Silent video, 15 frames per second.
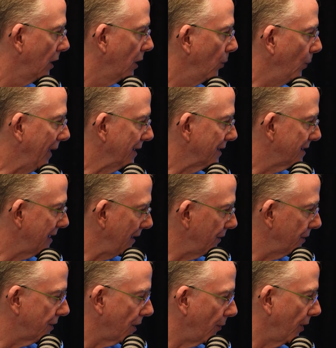we can see the
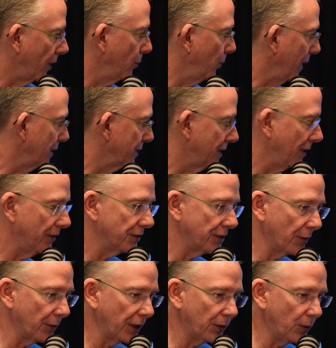donut, we can see the
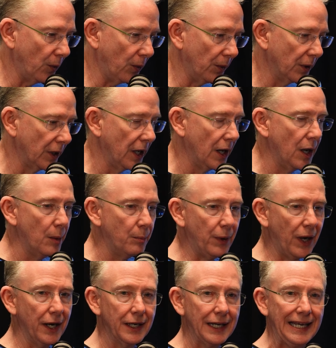donut hole,
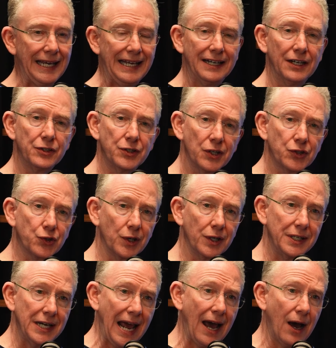but in
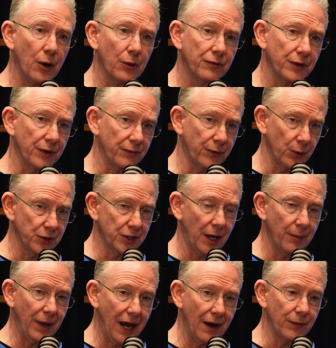addition now, for the first
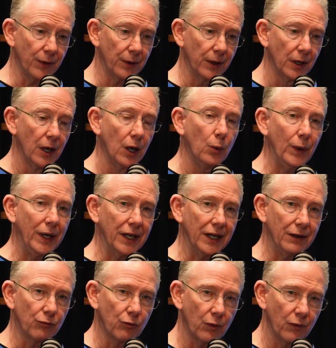time ever, we
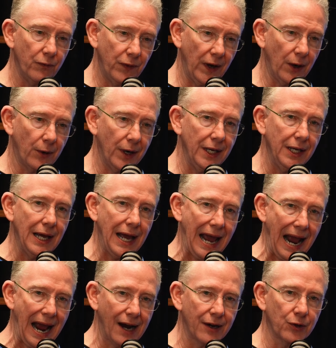can very
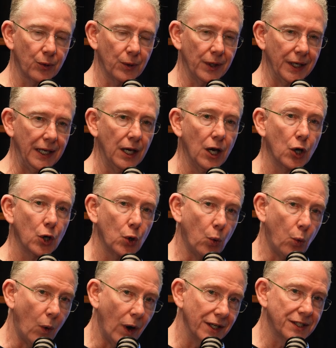accurately
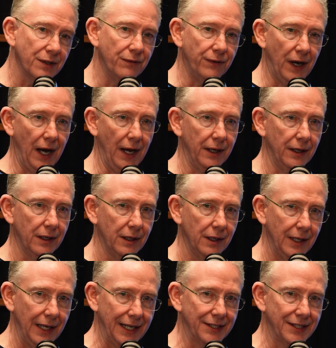quantify
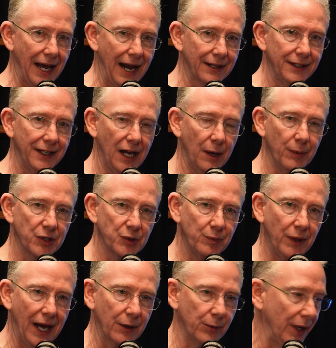exactly how much
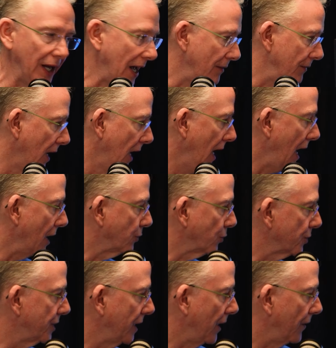plaque we have. As you'll
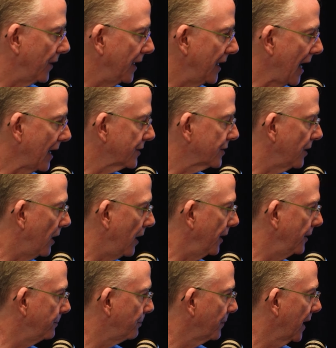see on the next
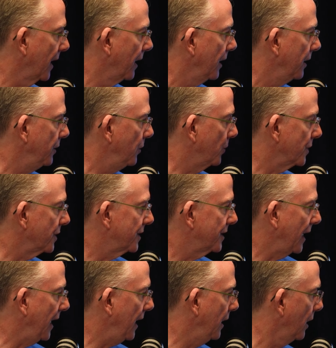slide, you can
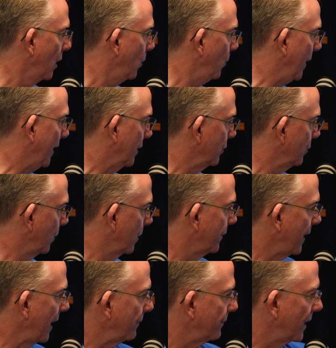see we can look at
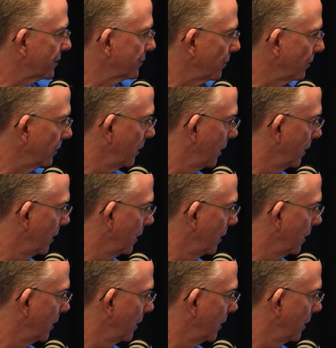that vessel,